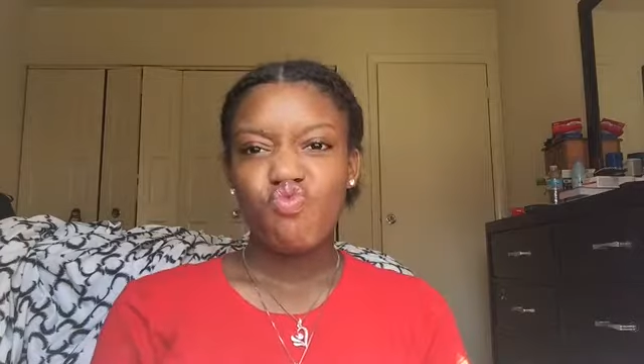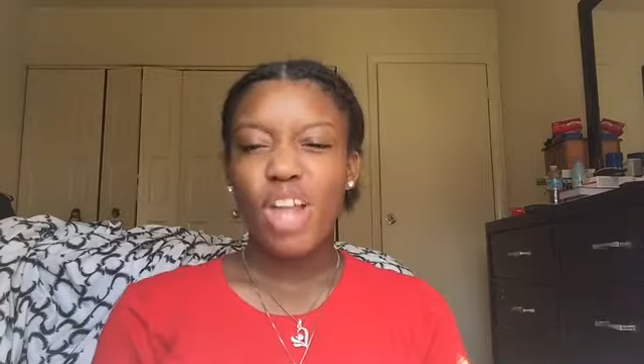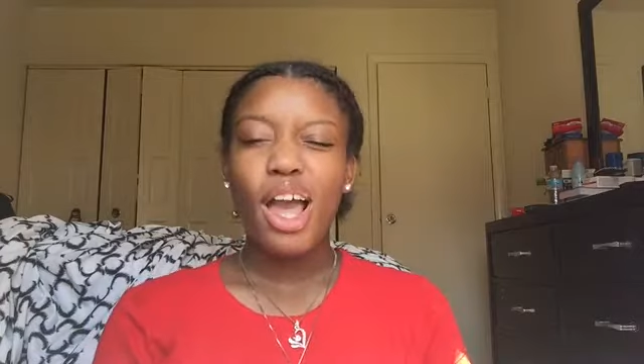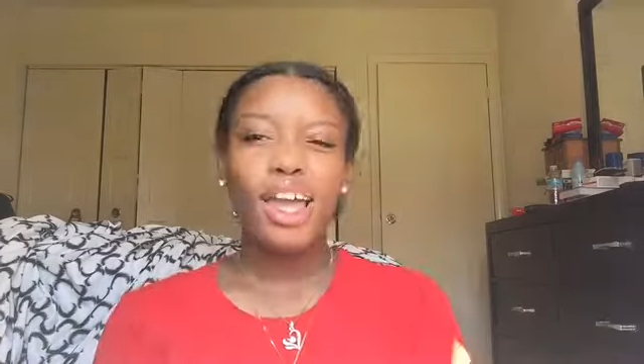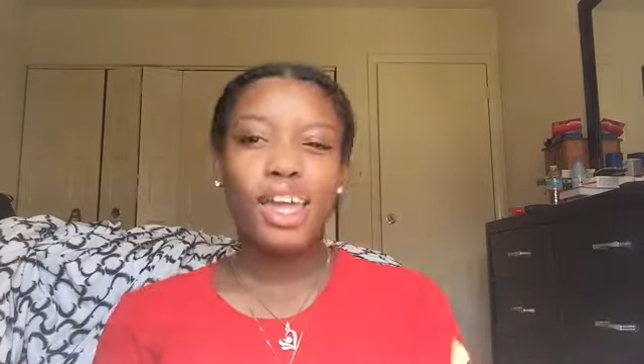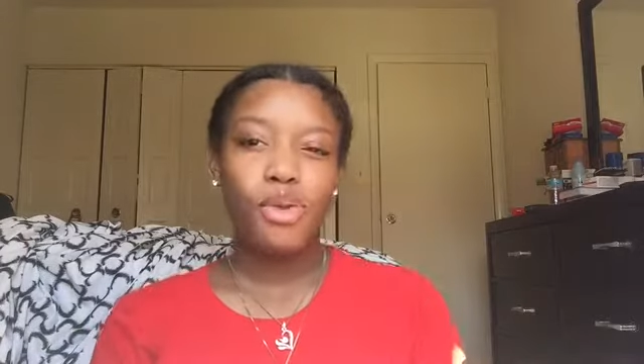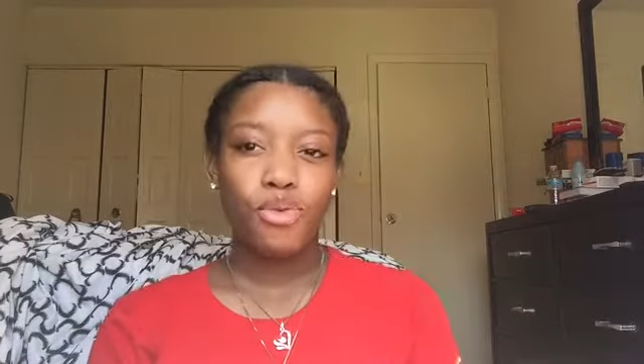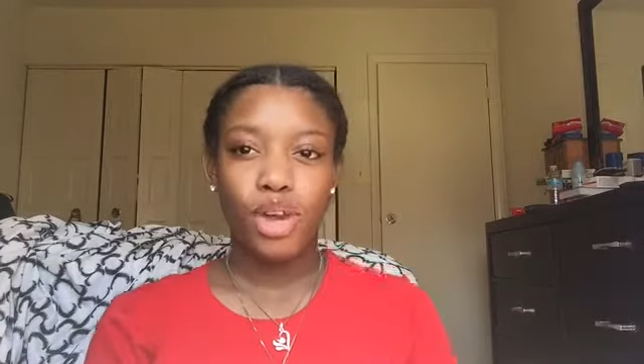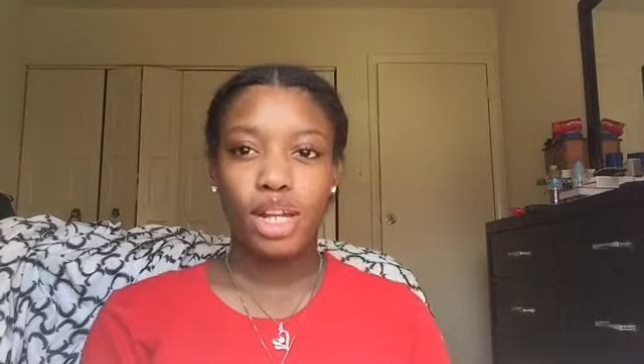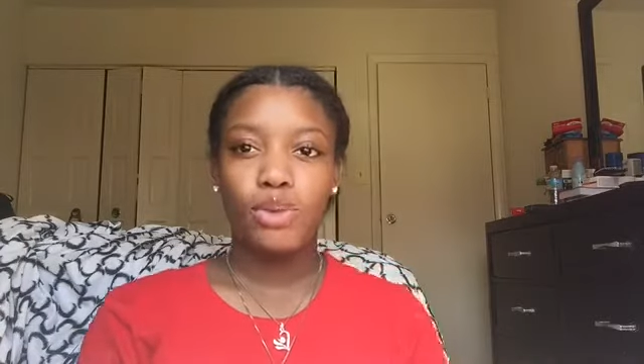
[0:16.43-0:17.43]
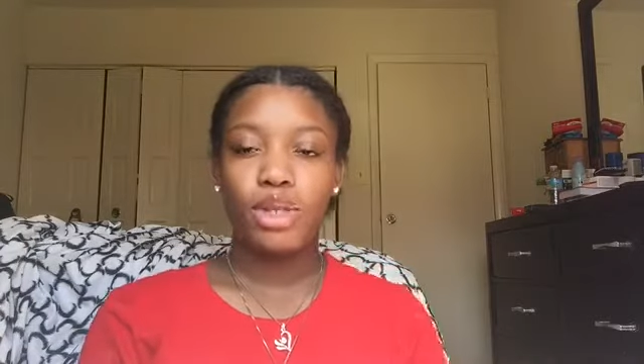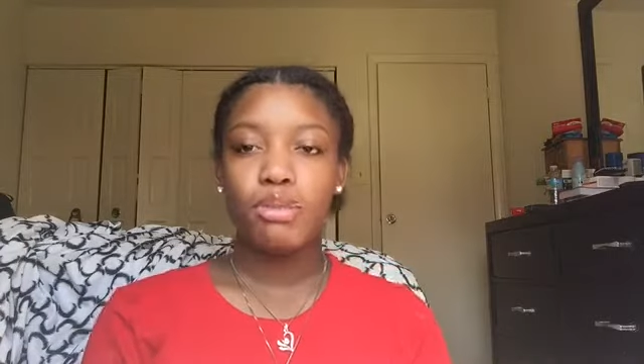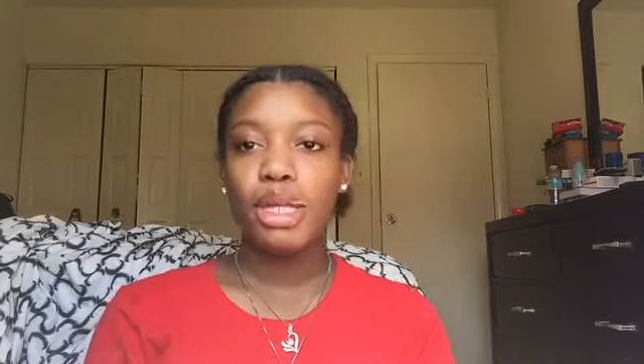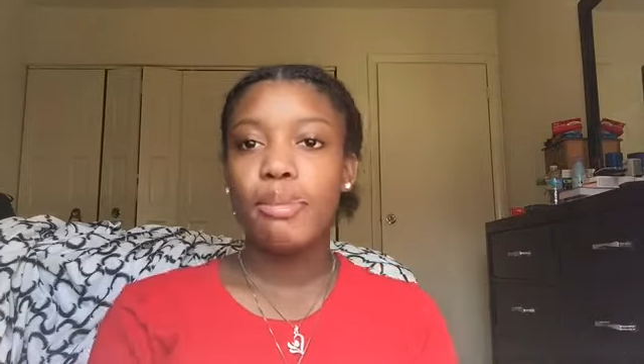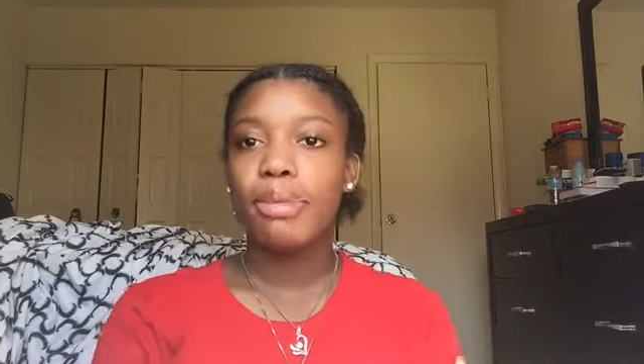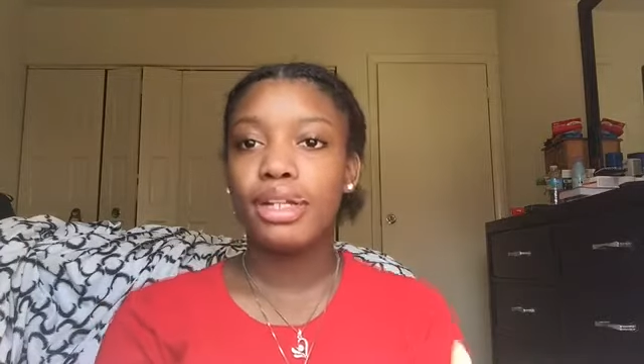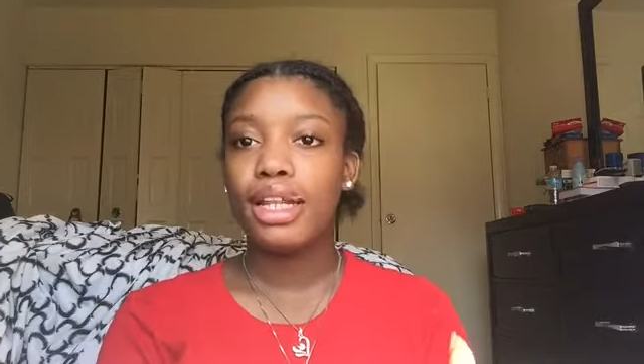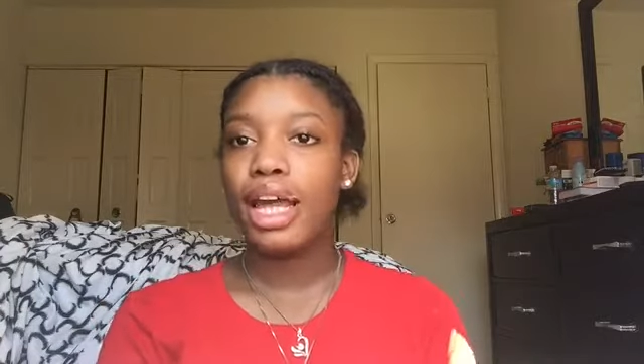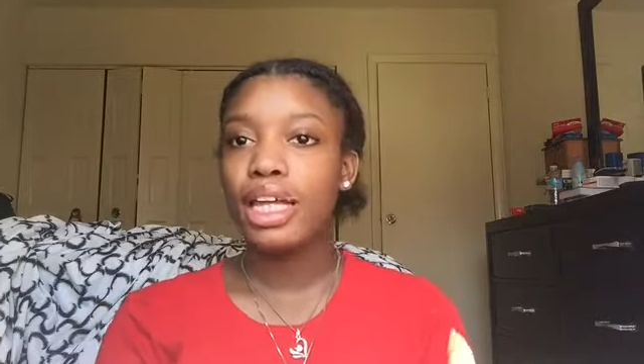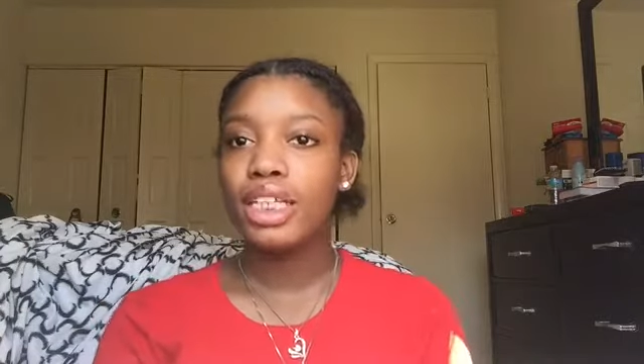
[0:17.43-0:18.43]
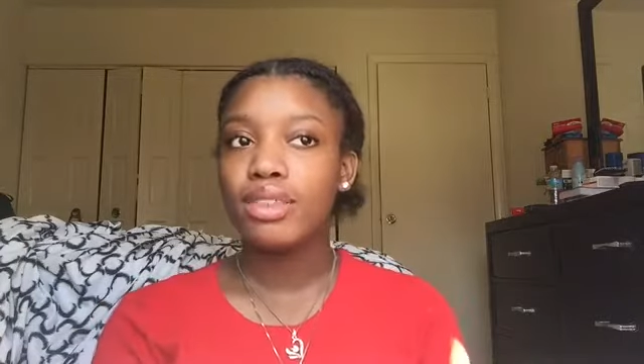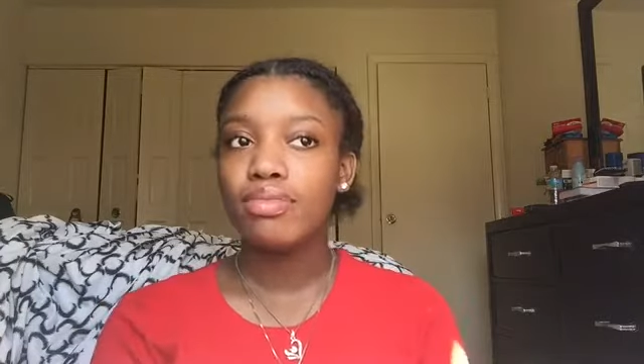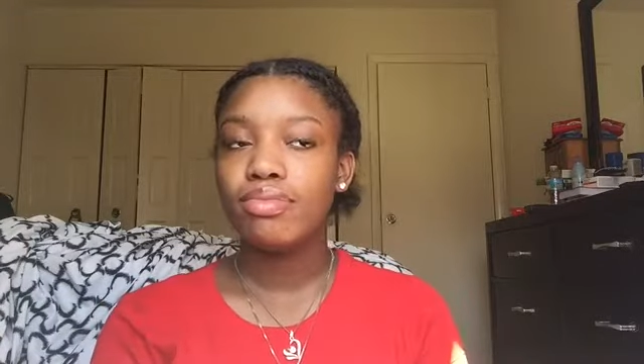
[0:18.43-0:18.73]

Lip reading: not a get ready with me, but like